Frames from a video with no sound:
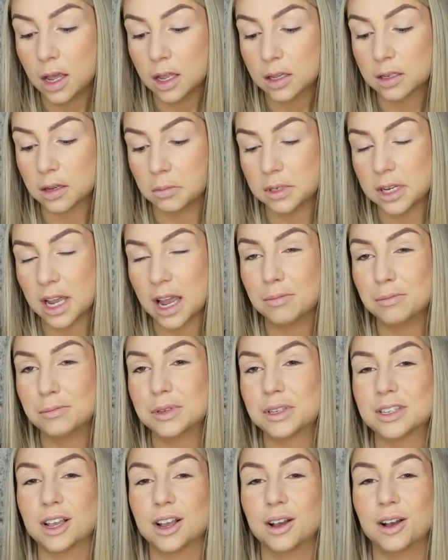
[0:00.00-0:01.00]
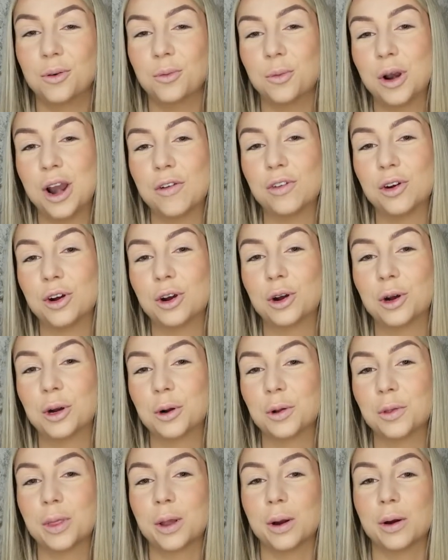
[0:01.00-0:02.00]
Sometimes
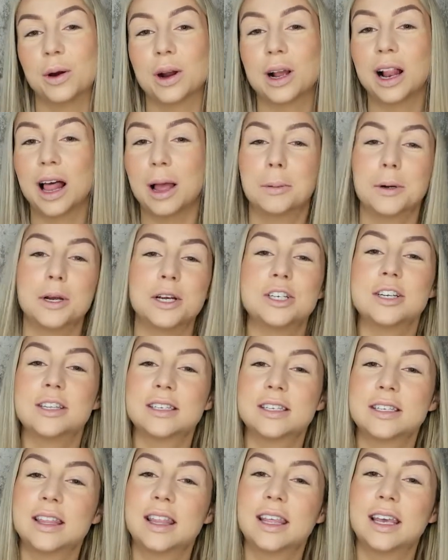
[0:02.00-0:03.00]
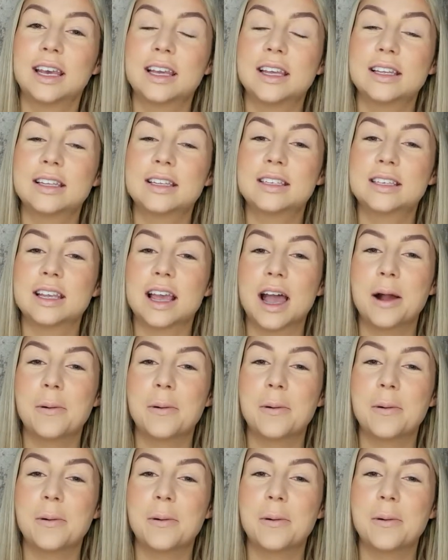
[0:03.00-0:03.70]
whenever there are collaborations and things,